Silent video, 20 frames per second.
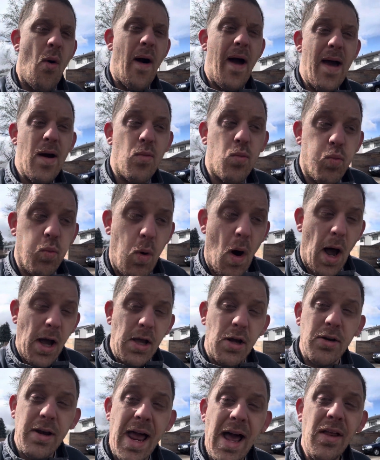And while
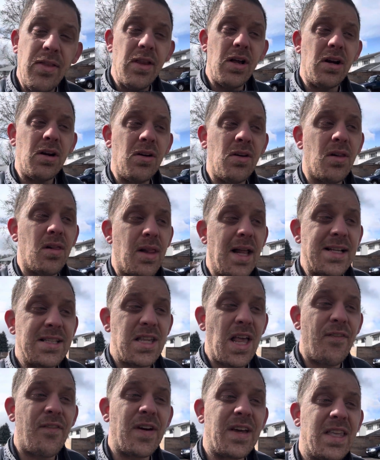you're down there, let's
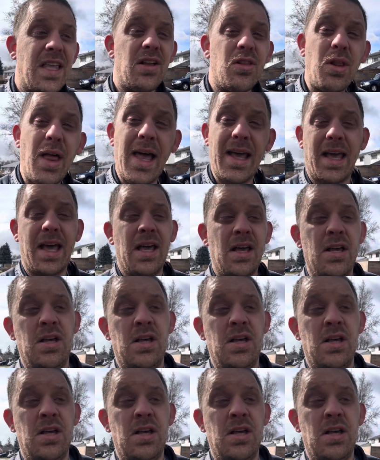not forget to like,